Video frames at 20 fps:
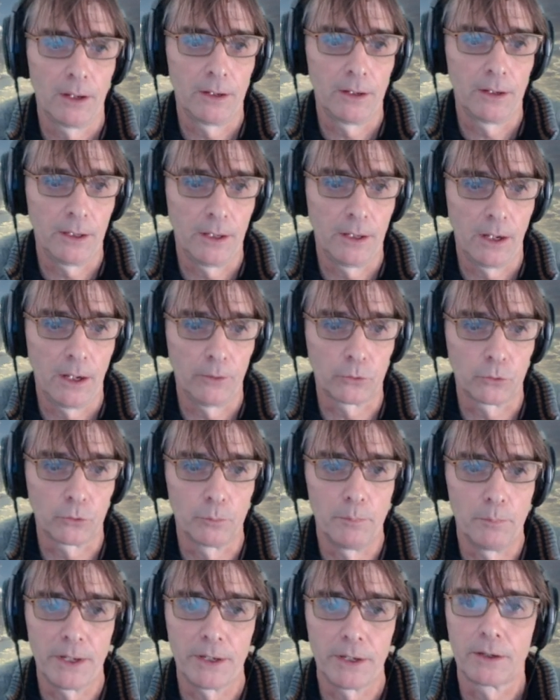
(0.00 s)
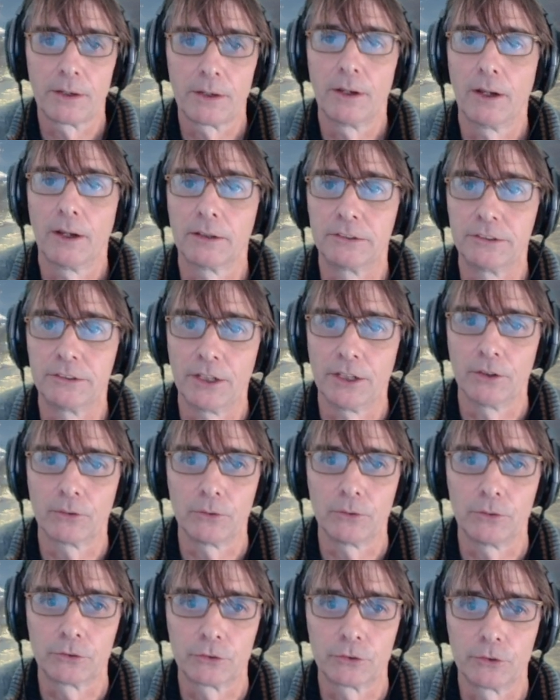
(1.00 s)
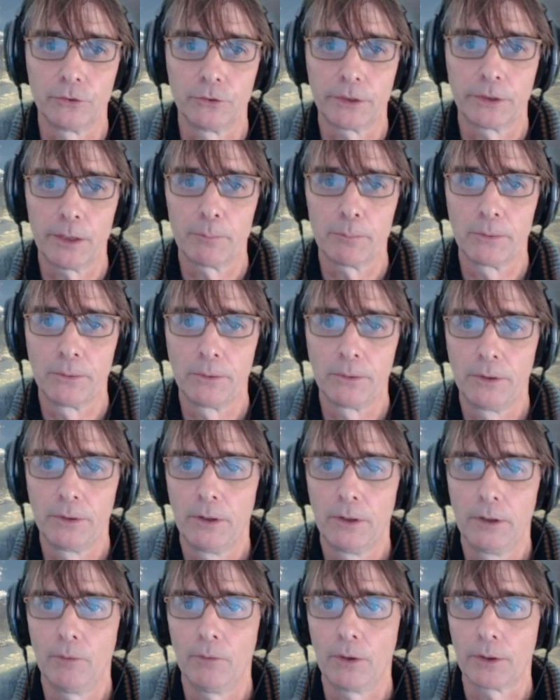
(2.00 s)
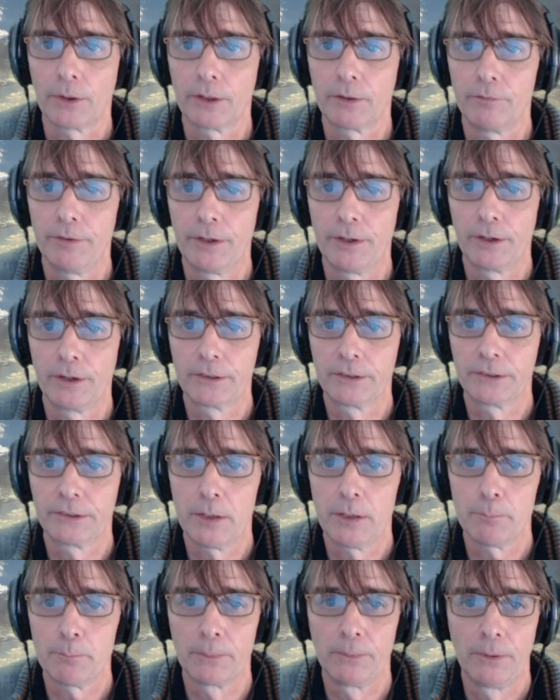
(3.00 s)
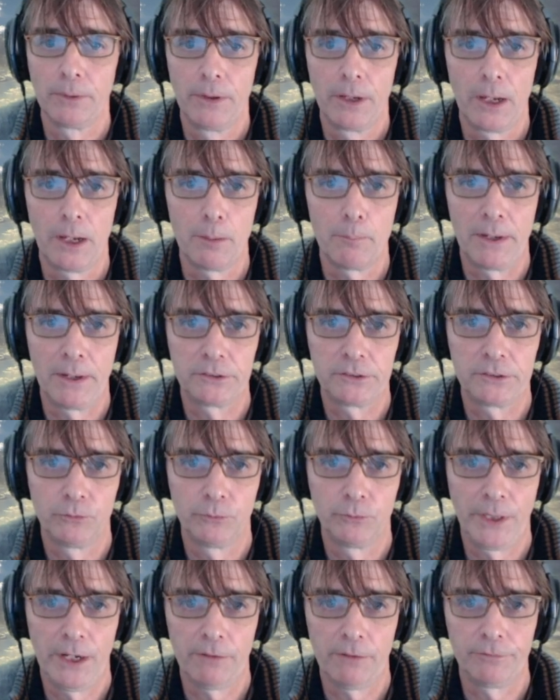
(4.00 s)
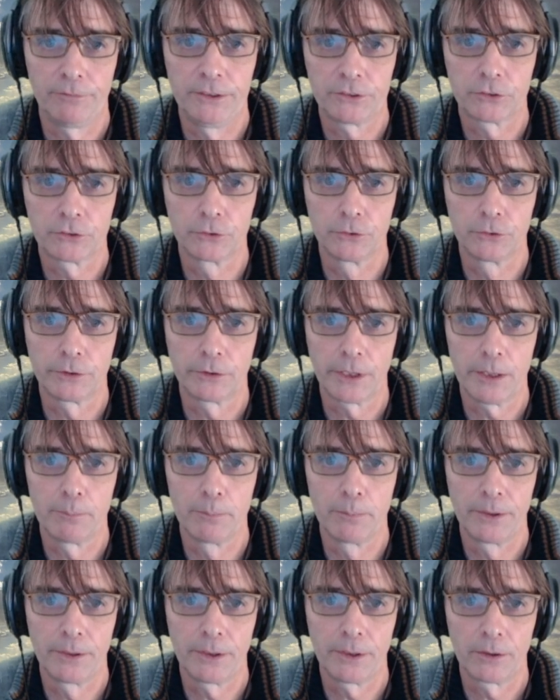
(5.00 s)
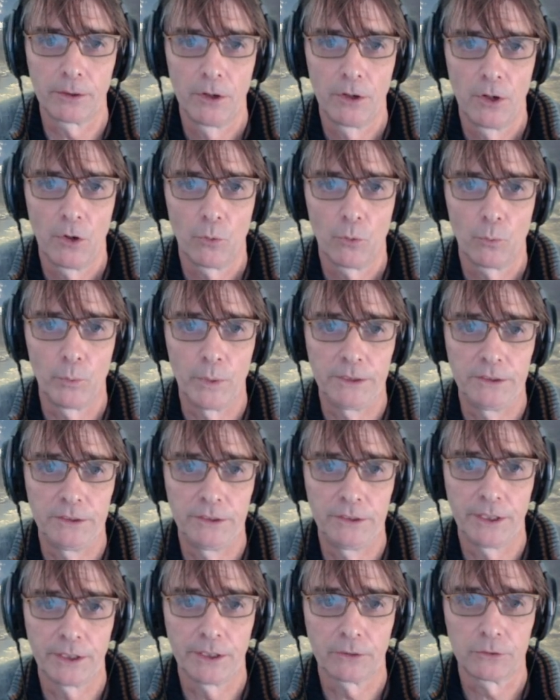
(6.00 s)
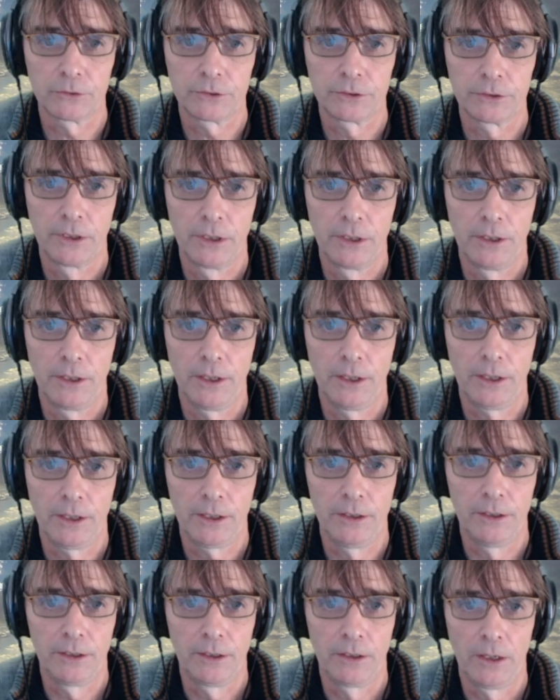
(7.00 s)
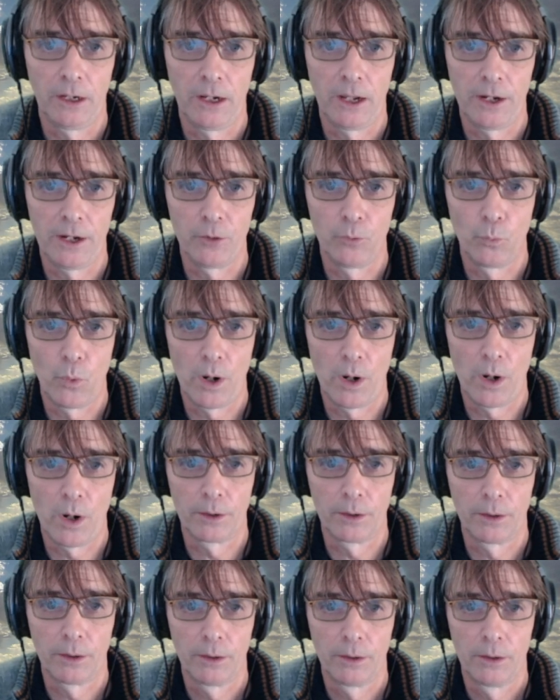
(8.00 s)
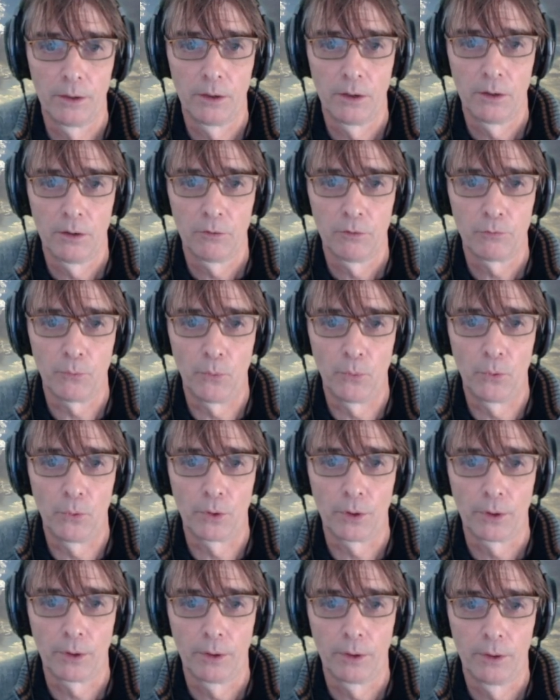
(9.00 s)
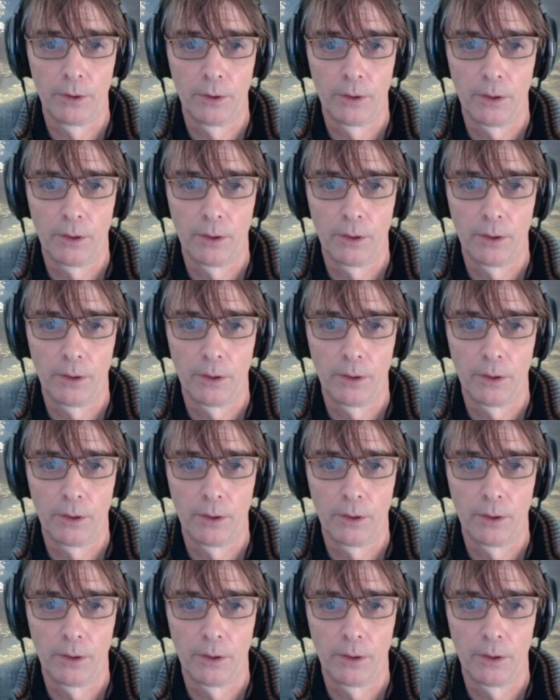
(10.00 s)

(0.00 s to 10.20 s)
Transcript: And then how to make a general truth table? Well, I'll give here an example. Imagine we have this truth table here with zeros in line 1, 4